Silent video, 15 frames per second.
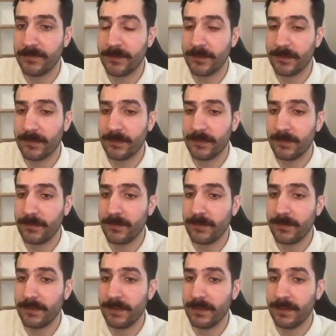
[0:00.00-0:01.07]
function,
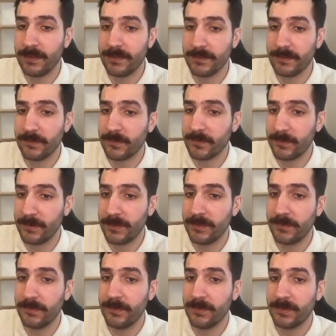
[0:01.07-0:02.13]
and this also
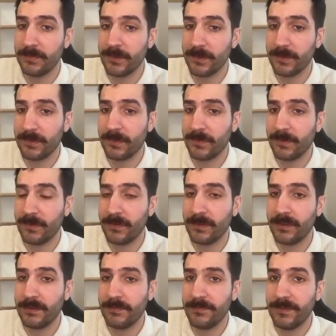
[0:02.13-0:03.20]
returns what
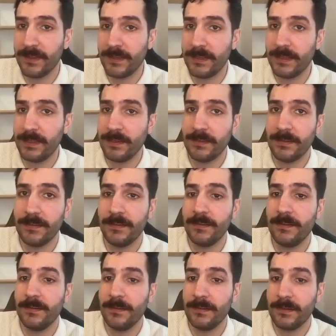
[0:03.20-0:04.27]
the FEDn
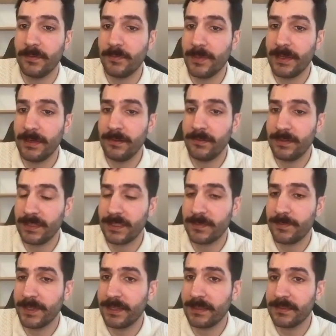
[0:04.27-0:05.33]
combiner
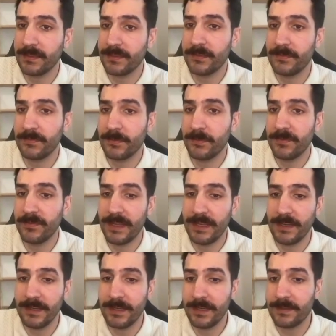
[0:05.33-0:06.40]
expects from a
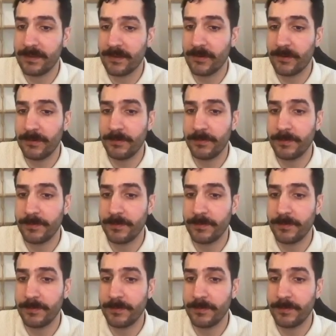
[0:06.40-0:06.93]
validate call.